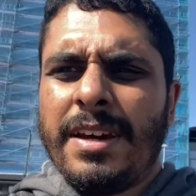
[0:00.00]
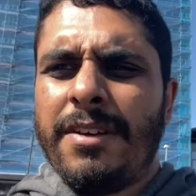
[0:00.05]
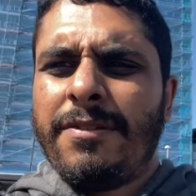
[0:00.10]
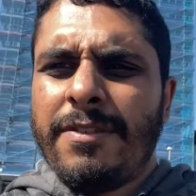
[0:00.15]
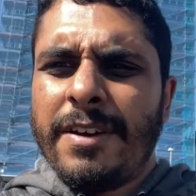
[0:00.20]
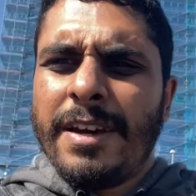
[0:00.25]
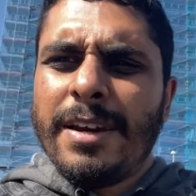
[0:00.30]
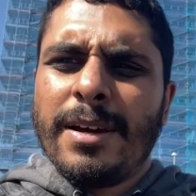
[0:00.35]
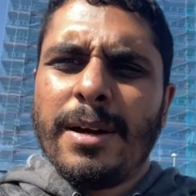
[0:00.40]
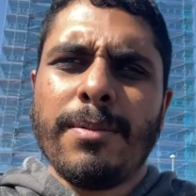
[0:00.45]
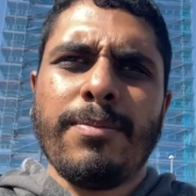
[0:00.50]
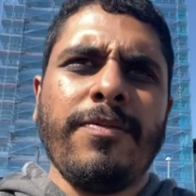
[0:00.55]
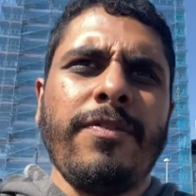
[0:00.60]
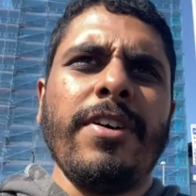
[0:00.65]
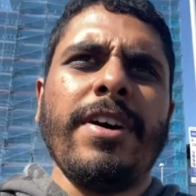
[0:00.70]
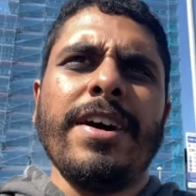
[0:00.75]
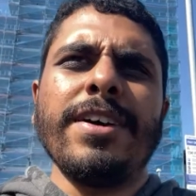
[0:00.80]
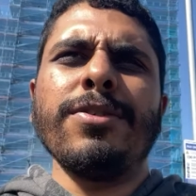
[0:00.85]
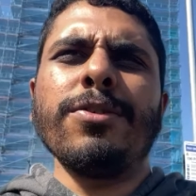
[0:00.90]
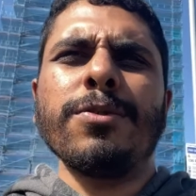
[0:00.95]
FA Cup
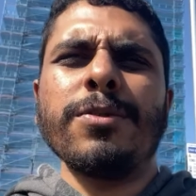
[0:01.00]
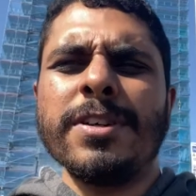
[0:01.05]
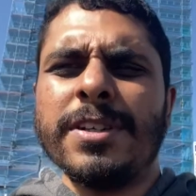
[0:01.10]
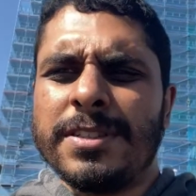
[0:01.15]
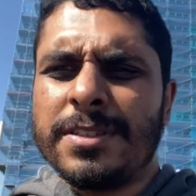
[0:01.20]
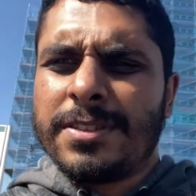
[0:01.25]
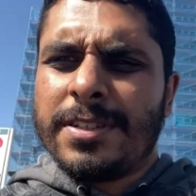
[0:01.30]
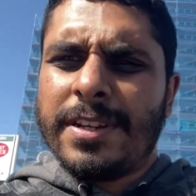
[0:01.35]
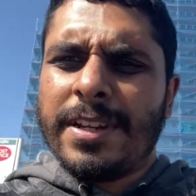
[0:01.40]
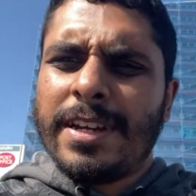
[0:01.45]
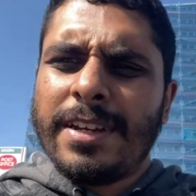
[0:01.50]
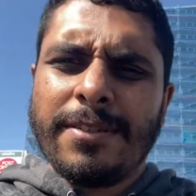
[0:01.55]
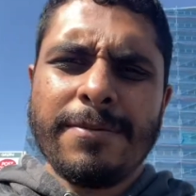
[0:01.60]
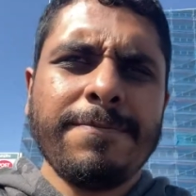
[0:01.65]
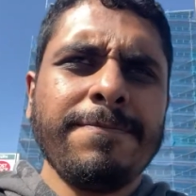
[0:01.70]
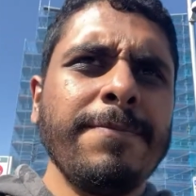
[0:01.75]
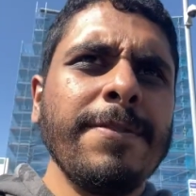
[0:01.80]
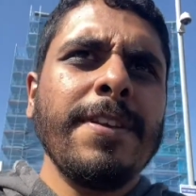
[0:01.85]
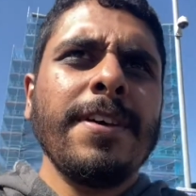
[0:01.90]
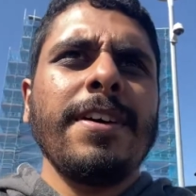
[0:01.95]
final is today.
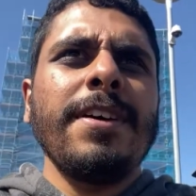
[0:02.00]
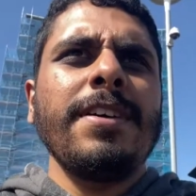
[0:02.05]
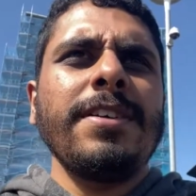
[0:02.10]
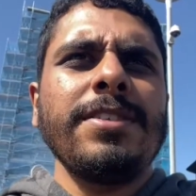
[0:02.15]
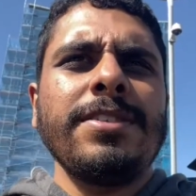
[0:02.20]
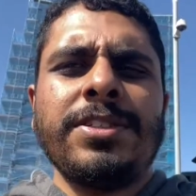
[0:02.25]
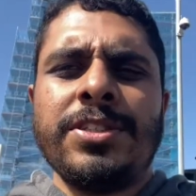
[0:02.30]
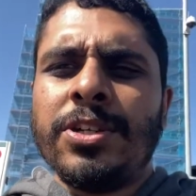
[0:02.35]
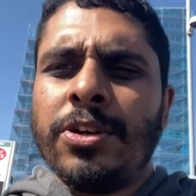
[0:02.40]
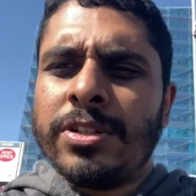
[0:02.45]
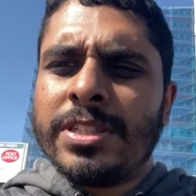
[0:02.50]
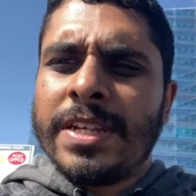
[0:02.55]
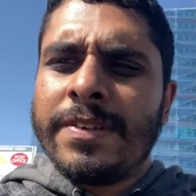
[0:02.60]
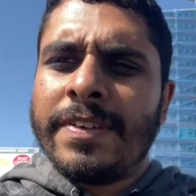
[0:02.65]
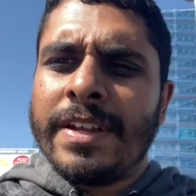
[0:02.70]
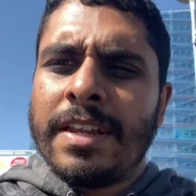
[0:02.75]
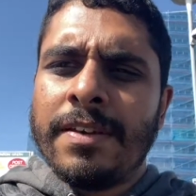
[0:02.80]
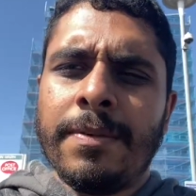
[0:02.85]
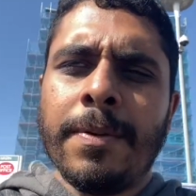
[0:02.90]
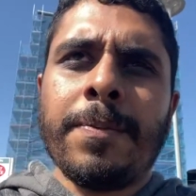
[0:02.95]
Chelsea v
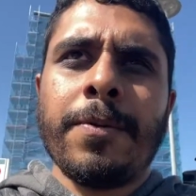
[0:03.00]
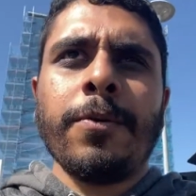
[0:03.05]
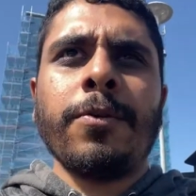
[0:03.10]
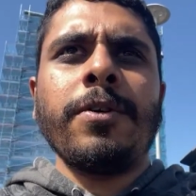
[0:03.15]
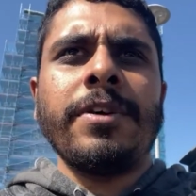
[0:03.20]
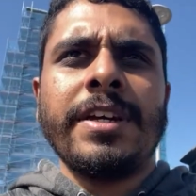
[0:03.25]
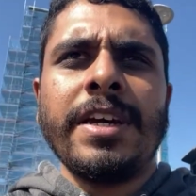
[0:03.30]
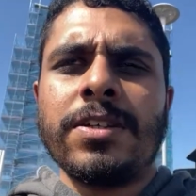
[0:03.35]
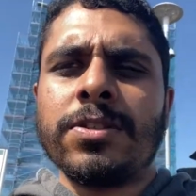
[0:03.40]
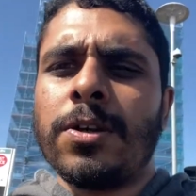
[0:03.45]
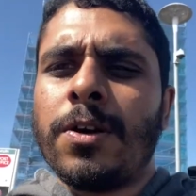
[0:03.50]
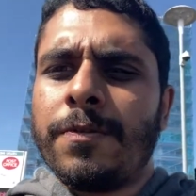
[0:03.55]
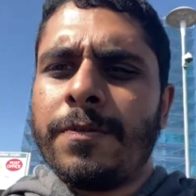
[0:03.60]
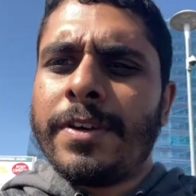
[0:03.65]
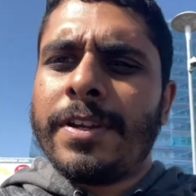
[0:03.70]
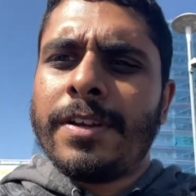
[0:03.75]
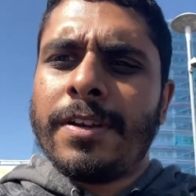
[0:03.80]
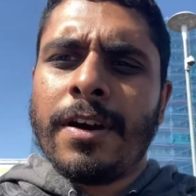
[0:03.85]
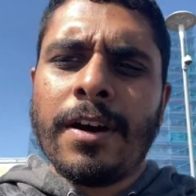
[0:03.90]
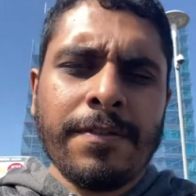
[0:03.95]
Liverpool kicks off
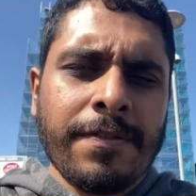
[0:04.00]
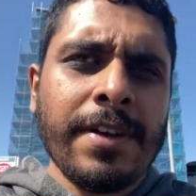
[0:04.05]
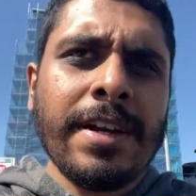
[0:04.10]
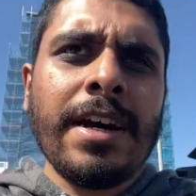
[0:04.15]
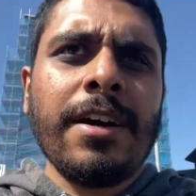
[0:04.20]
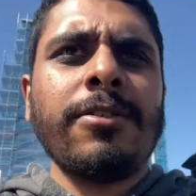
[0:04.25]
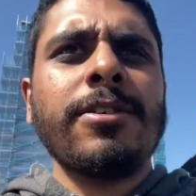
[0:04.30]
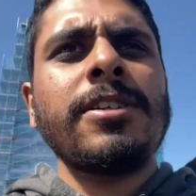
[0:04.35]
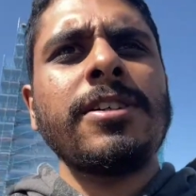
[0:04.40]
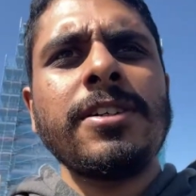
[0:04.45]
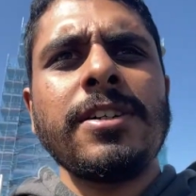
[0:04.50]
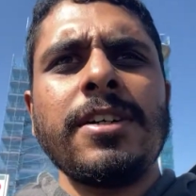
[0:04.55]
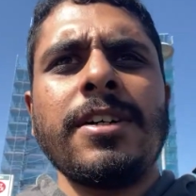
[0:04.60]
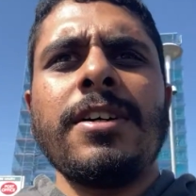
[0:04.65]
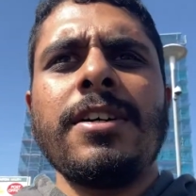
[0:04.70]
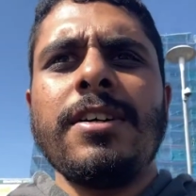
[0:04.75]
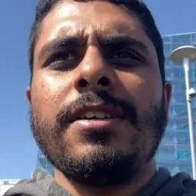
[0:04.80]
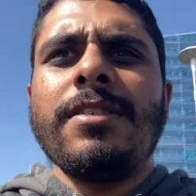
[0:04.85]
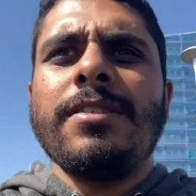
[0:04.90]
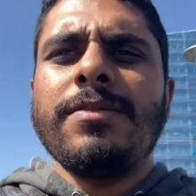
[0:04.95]
in half an hour.
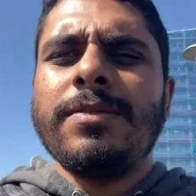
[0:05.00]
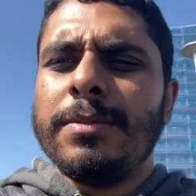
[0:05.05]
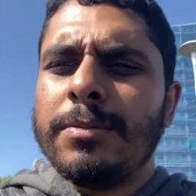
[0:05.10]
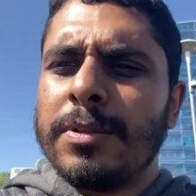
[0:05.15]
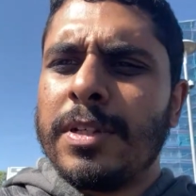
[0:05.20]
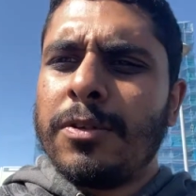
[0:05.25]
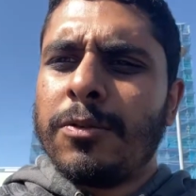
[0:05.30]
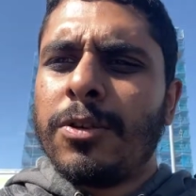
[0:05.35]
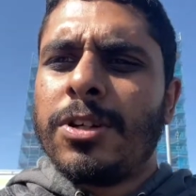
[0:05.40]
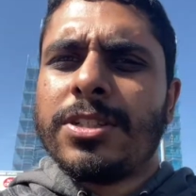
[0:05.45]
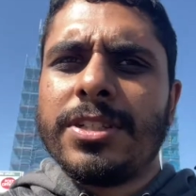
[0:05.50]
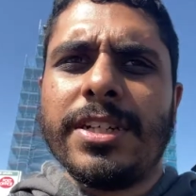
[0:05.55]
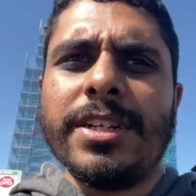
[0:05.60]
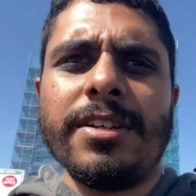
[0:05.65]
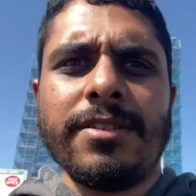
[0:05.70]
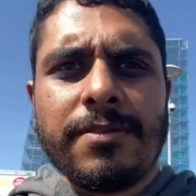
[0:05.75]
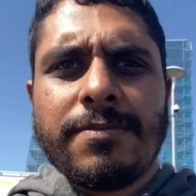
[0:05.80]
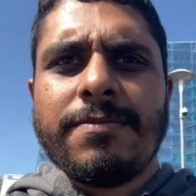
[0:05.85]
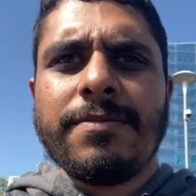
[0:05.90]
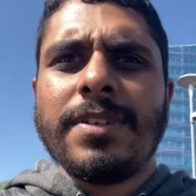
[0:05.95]
I'm going to watch it.
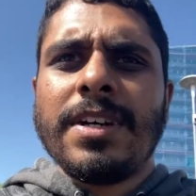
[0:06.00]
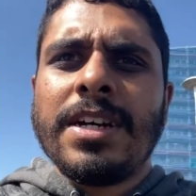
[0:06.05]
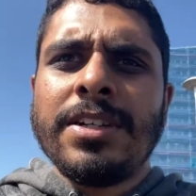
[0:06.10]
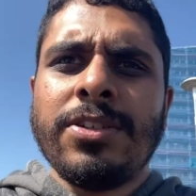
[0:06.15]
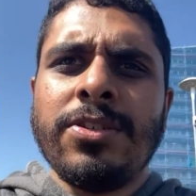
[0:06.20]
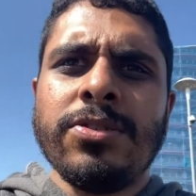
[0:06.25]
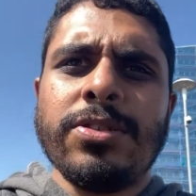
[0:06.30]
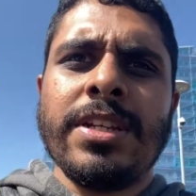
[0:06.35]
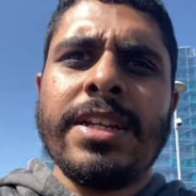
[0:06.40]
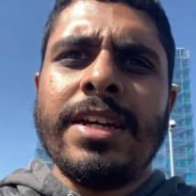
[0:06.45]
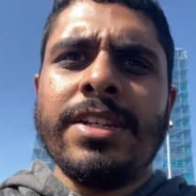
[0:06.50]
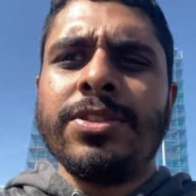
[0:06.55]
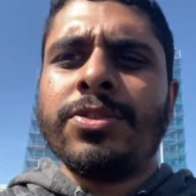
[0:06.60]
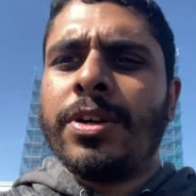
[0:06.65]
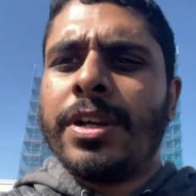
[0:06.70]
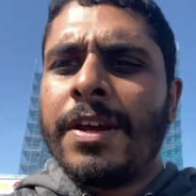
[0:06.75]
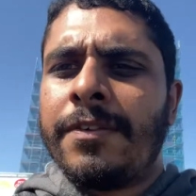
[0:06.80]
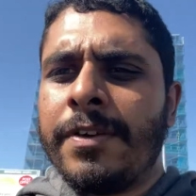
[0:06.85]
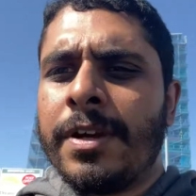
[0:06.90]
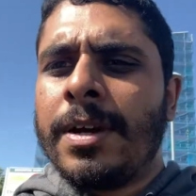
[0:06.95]
I usually enjoy
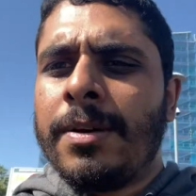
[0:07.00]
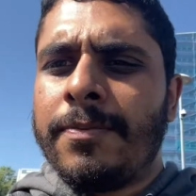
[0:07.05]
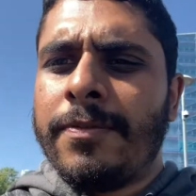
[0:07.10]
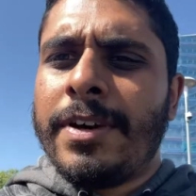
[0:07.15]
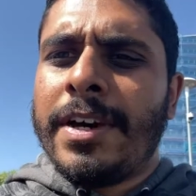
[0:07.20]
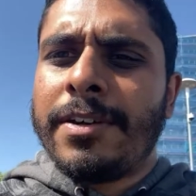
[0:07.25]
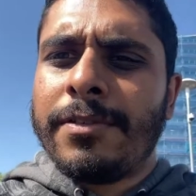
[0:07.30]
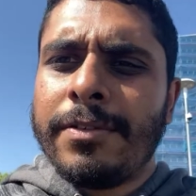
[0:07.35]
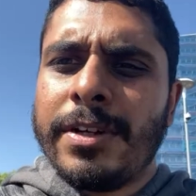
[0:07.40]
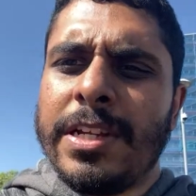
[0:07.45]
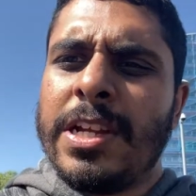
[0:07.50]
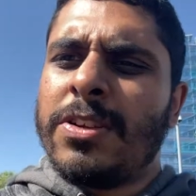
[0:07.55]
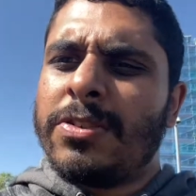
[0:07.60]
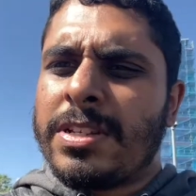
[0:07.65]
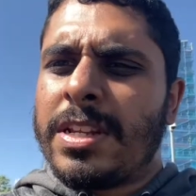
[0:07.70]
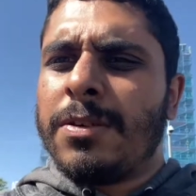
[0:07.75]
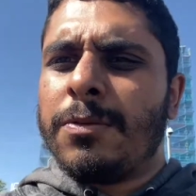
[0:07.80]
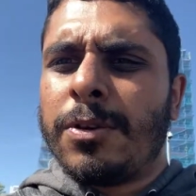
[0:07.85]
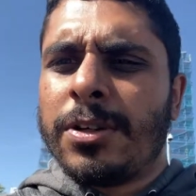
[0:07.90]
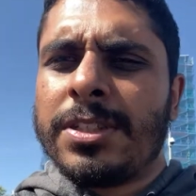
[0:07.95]
the FA Cup final. I
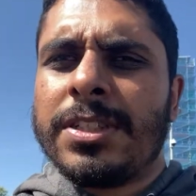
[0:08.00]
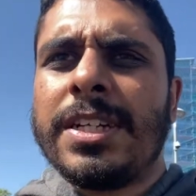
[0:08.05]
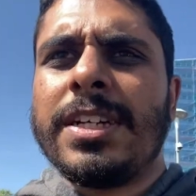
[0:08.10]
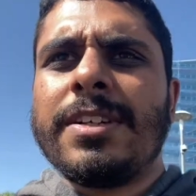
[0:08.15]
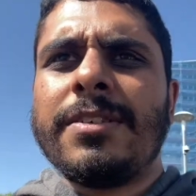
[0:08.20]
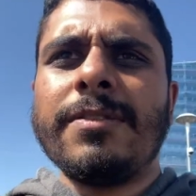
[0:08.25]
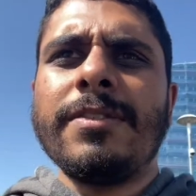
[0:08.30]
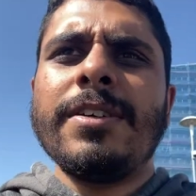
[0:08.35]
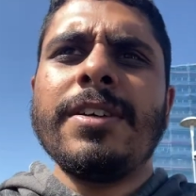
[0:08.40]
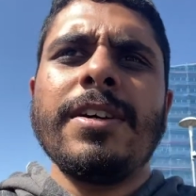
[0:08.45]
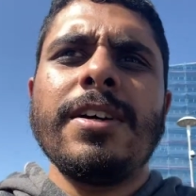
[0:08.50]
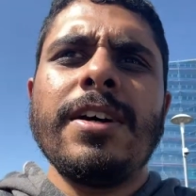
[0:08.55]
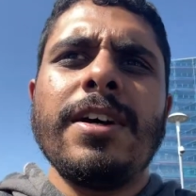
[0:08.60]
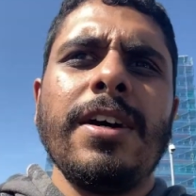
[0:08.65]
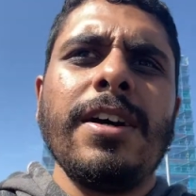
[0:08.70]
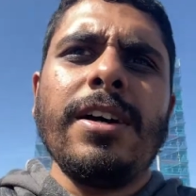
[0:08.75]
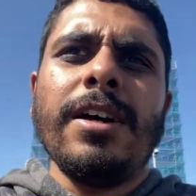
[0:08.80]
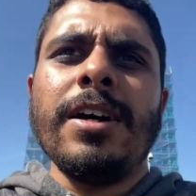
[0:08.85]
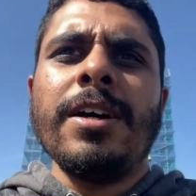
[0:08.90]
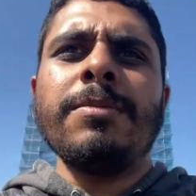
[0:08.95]
usually watch it.
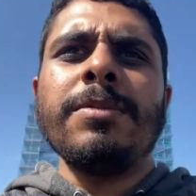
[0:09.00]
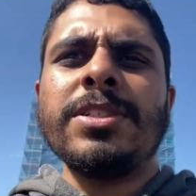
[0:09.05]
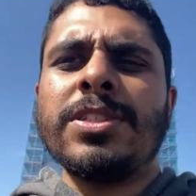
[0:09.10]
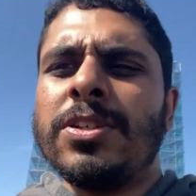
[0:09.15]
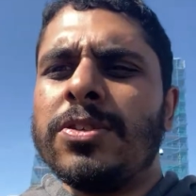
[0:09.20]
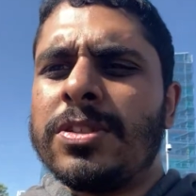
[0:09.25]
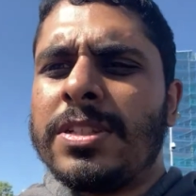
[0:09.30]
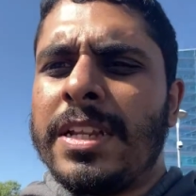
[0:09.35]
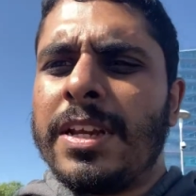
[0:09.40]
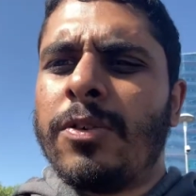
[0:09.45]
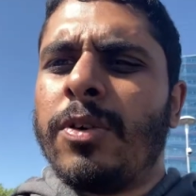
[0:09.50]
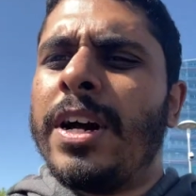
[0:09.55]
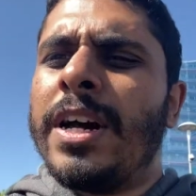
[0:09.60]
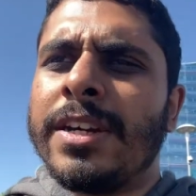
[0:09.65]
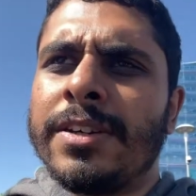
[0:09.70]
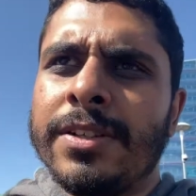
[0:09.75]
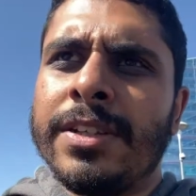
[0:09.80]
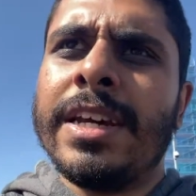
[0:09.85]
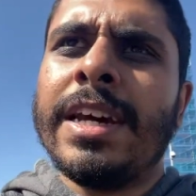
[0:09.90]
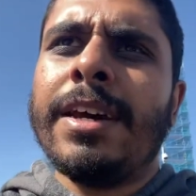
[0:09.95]
Um, it's usually quite a
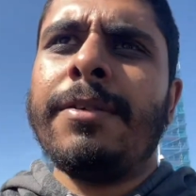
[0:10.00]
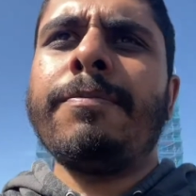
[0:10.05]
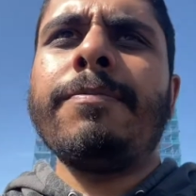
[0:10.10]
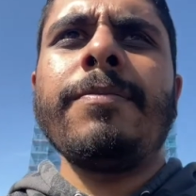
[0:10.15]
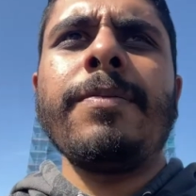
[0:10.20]
good game.